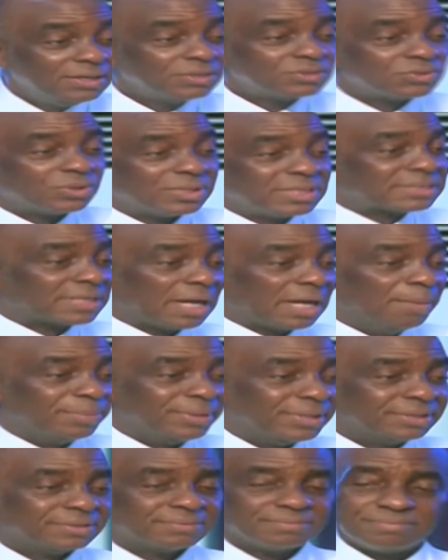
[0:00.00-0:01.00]
So this can
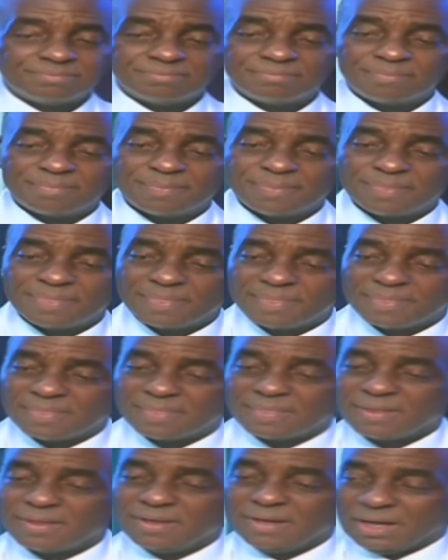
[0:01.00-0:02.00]
be.
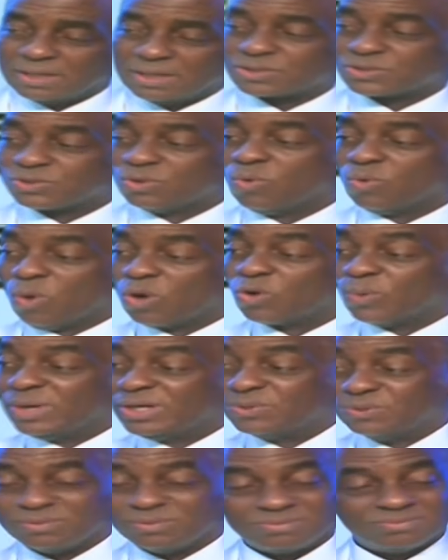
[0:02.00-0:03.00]
And so what do we
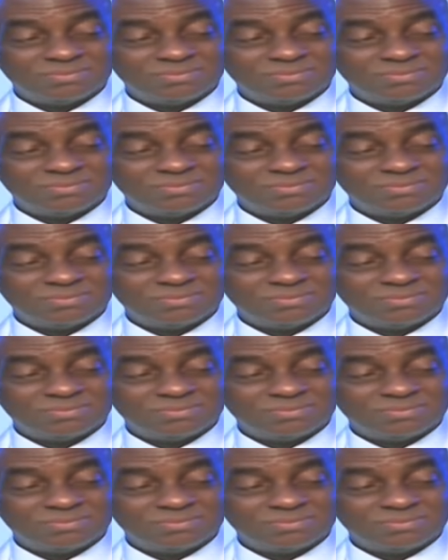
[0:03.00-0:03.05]
do?